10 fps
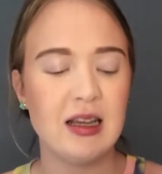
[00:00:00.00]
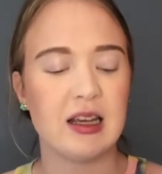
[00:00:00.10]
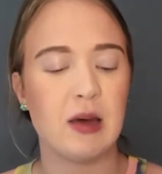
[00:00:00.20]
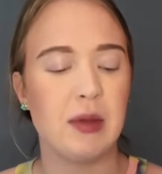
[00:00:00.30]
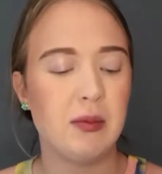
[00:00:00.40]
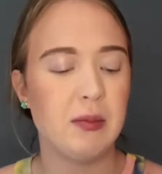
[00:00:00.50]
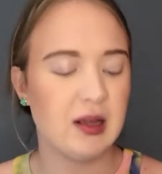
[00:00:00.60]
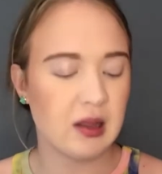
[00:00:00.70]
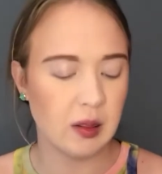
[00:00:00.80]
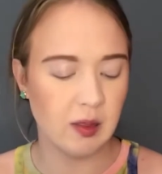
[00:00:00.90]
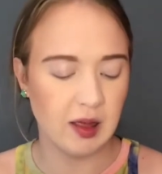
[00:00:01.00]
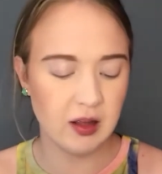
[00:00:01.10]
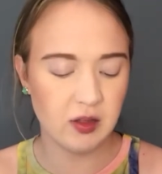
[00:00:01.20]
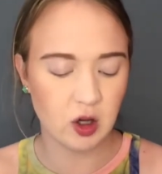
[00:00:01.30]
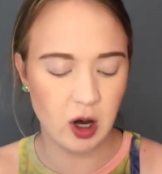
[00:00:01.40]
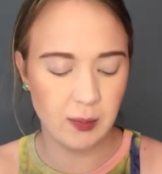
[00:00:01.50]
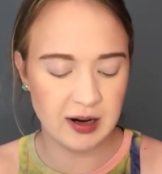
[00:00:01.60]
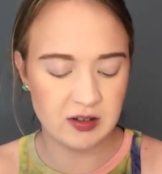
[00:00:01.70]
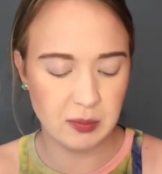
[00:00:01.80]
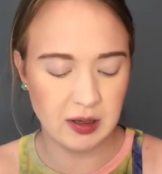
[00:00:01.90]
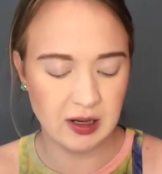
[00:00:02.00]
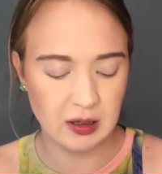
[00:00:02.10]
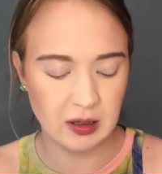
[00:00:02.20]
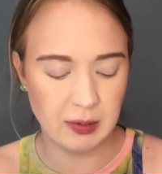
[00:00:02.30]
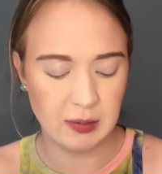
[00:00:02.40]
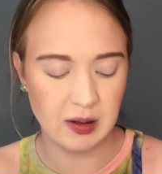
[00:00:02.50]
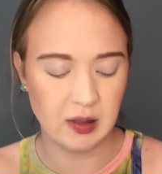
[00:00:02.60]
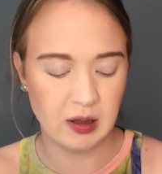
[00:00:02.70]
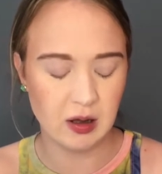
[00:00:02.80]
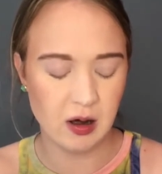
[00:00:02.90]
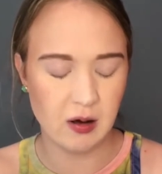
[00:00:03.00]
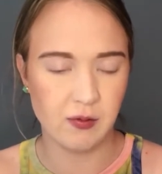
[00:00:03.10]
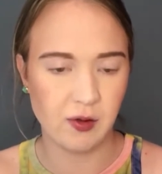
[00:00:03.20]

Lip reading: Like, it made me think, the compact immediately made me think of